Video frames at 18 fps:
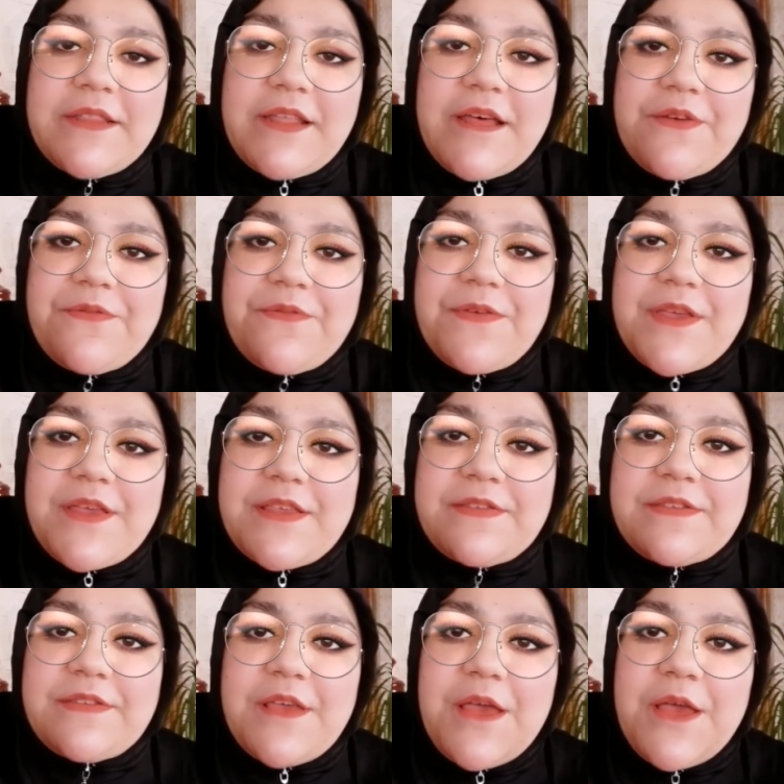Allah
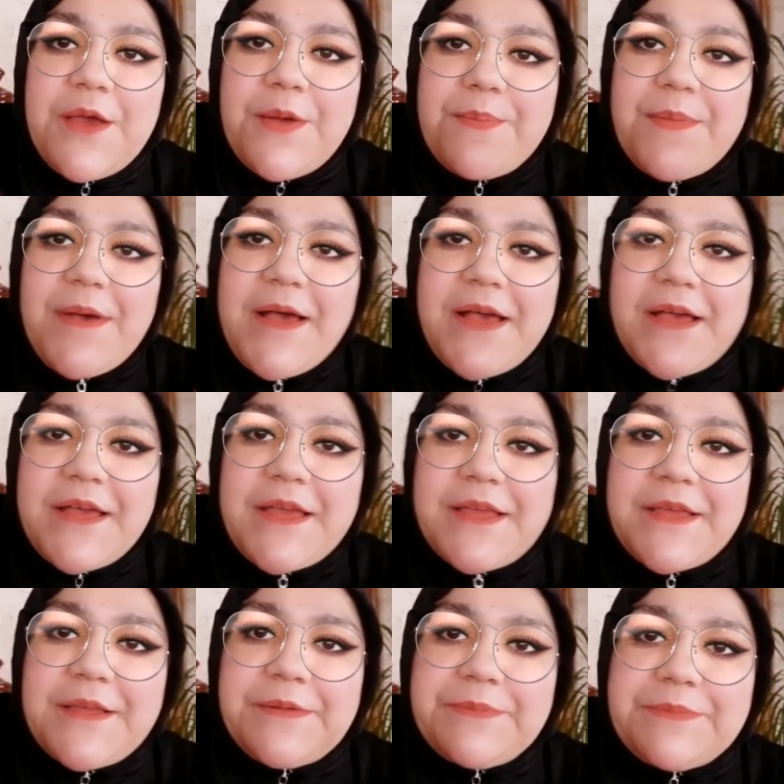Hafiz.
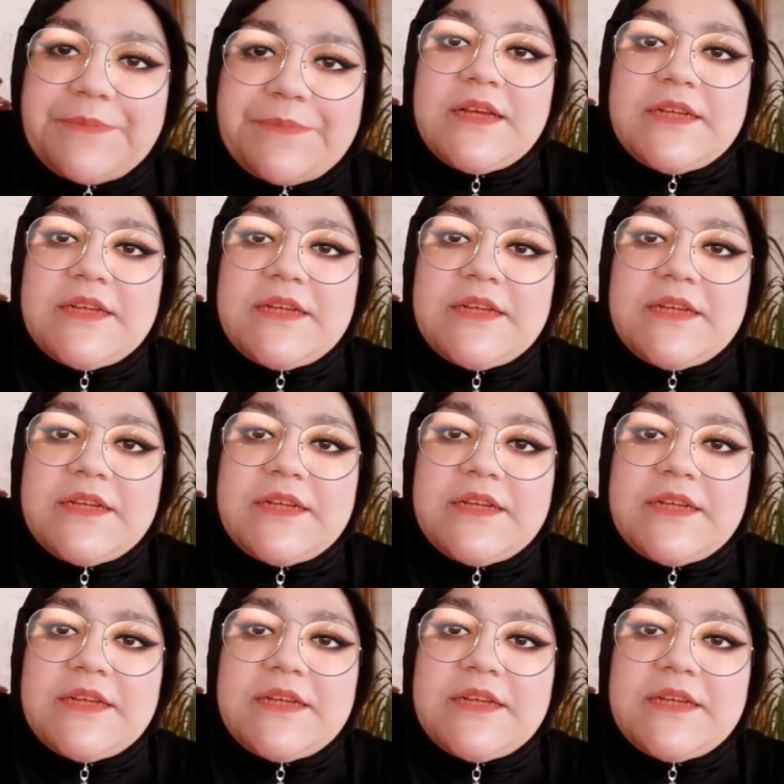Bye.